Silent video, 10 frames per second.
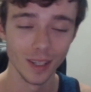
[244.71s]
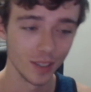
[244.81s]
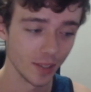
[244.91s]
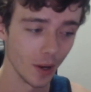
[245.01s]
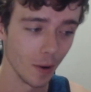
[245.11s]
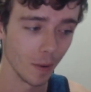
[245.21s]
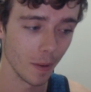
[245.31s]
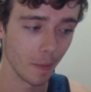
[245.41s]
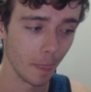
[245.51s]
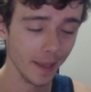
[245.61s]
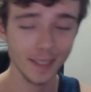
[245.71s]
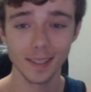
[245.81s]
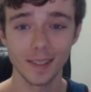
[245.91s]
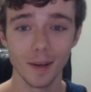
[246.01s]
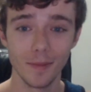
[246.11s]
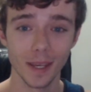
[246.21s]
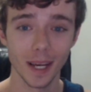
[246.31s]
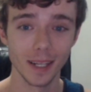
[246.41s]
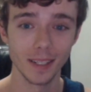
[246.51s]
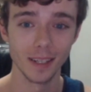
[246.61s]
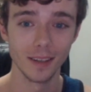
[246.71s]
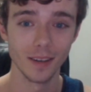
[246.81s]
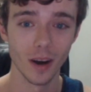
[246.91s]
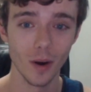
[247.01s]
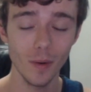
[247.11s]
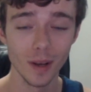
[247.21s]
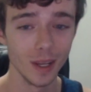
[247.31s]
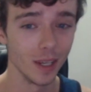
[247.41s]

So, this is something I didn't know.